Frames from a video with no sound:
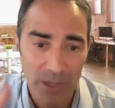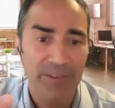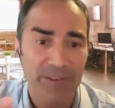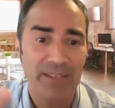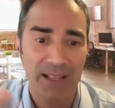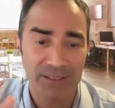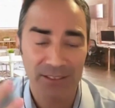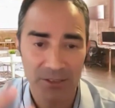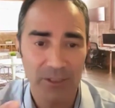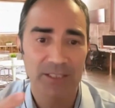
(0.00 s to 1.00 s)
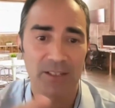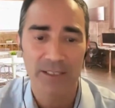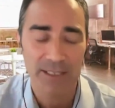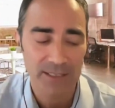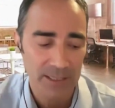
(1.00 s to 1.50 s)
25,000 students in
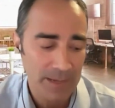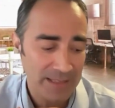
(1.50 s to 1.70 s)
our system,